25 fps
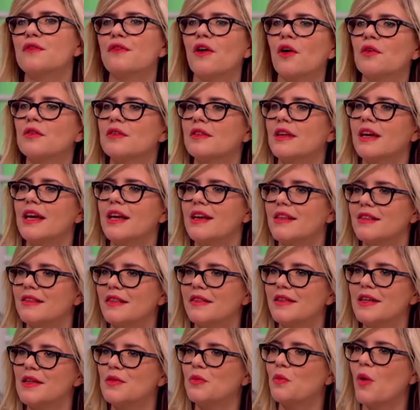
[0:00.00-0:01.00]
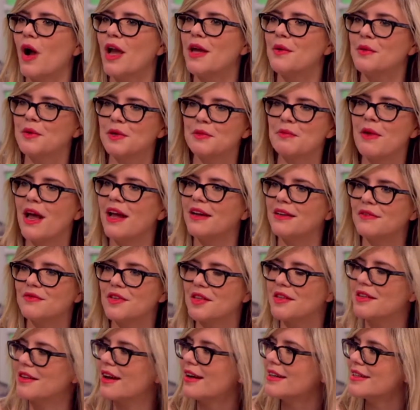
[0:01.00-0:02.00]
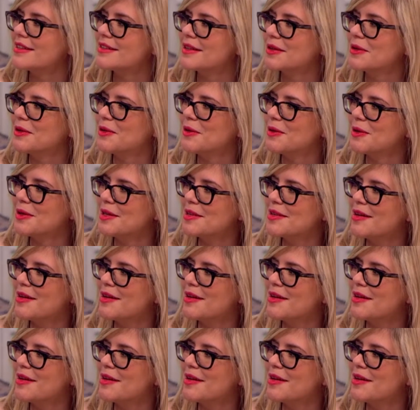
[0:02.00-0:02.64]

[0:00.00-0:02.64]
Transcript: fault it is that these wayward men have decided to. This is probably